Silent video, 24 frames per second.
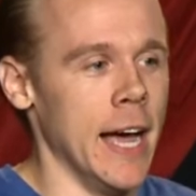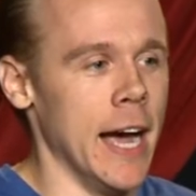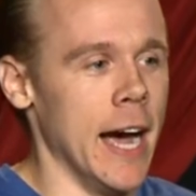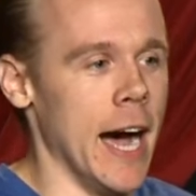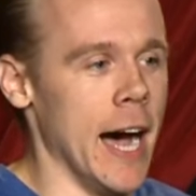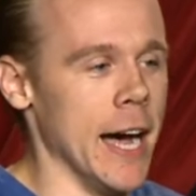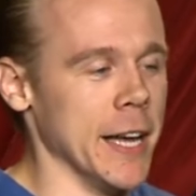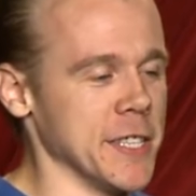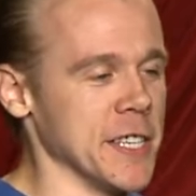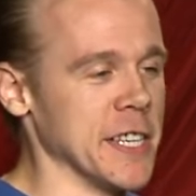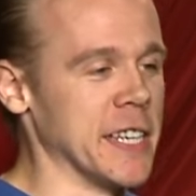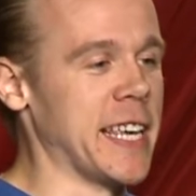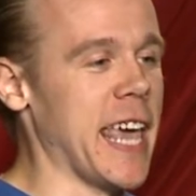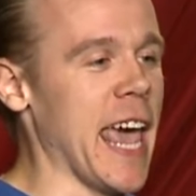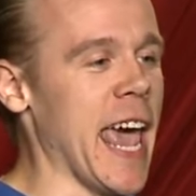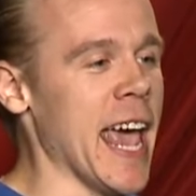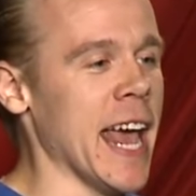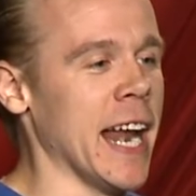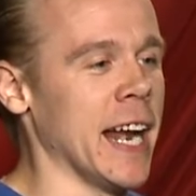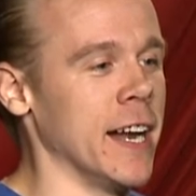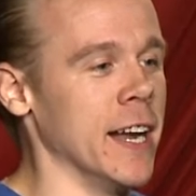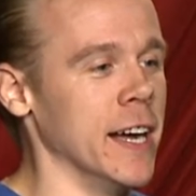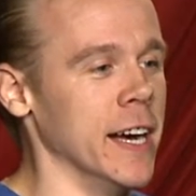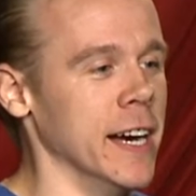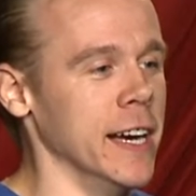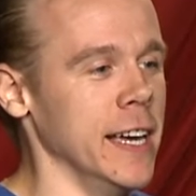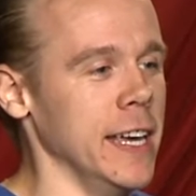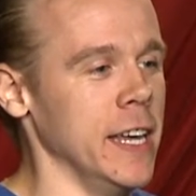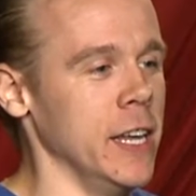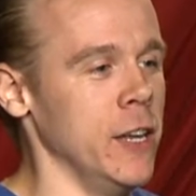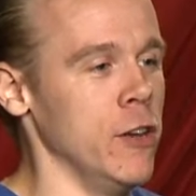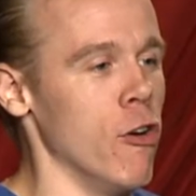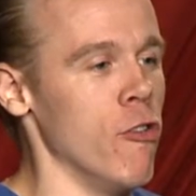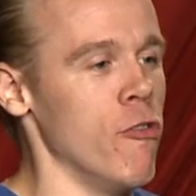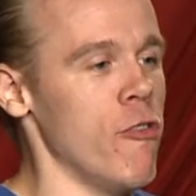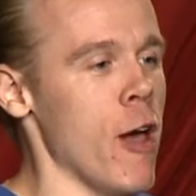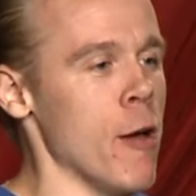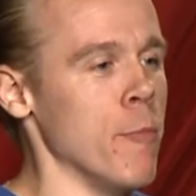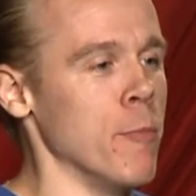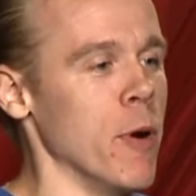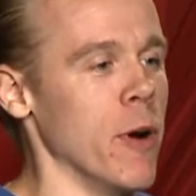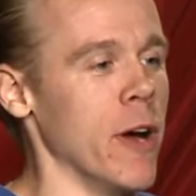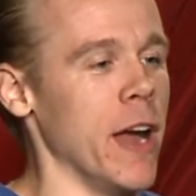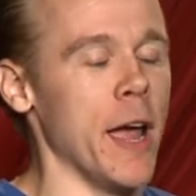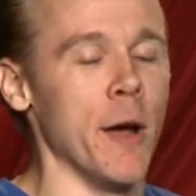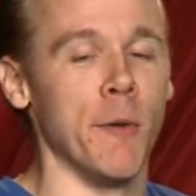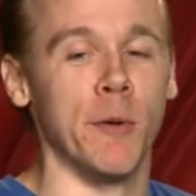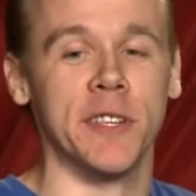I was in Canada in
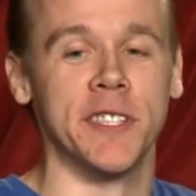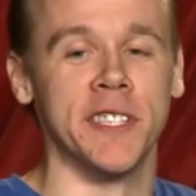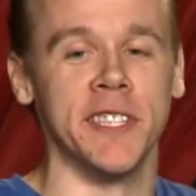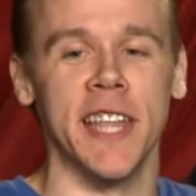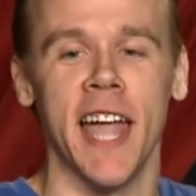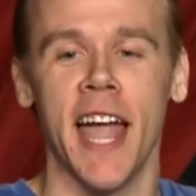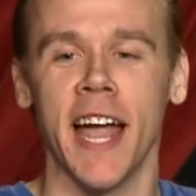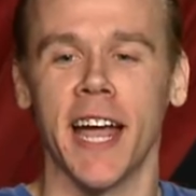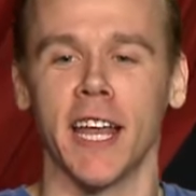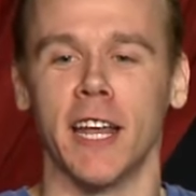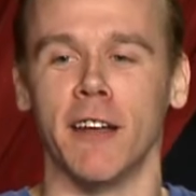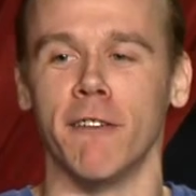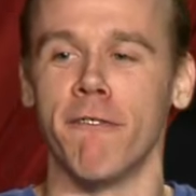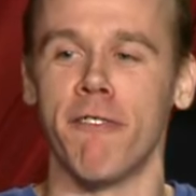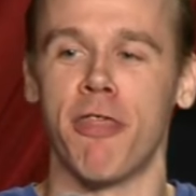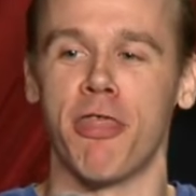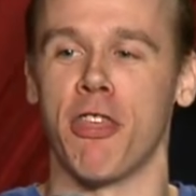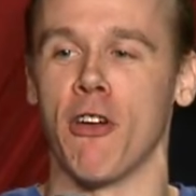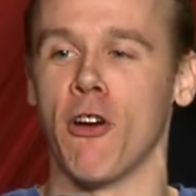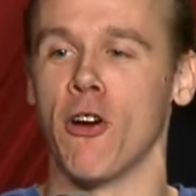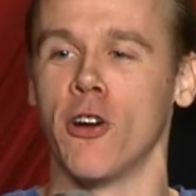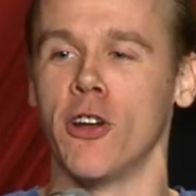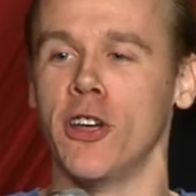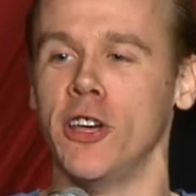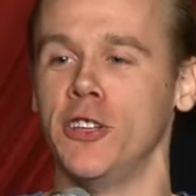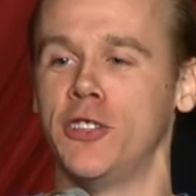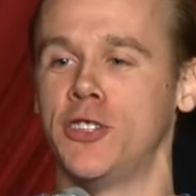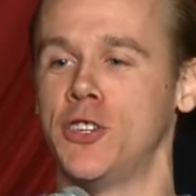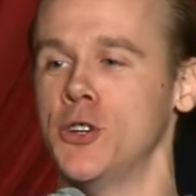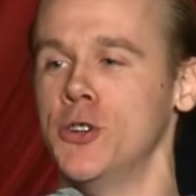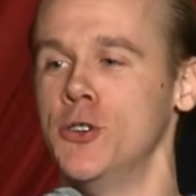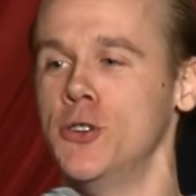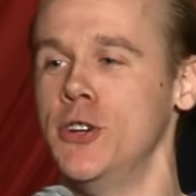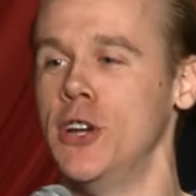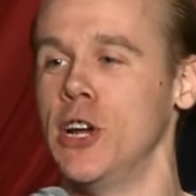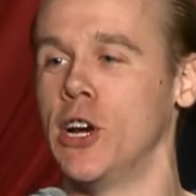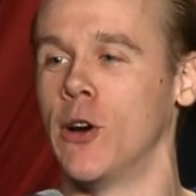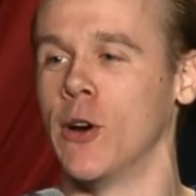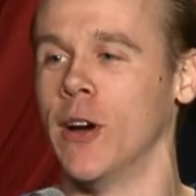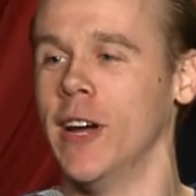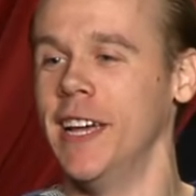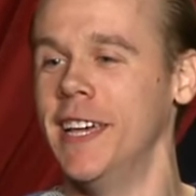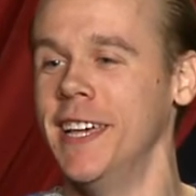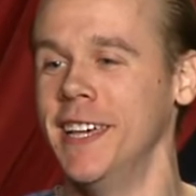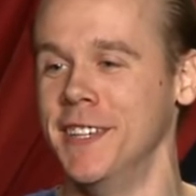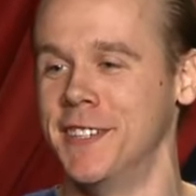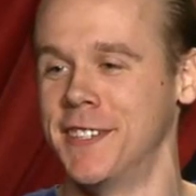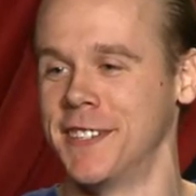November. It was negative 32
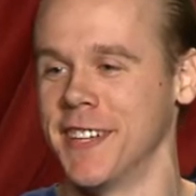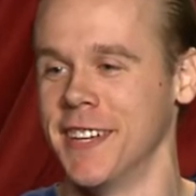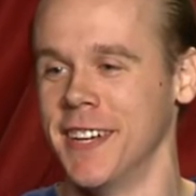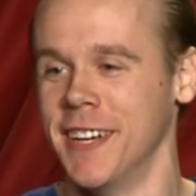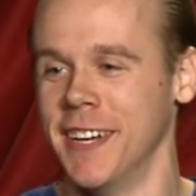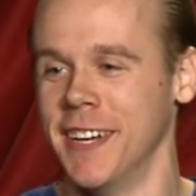degrees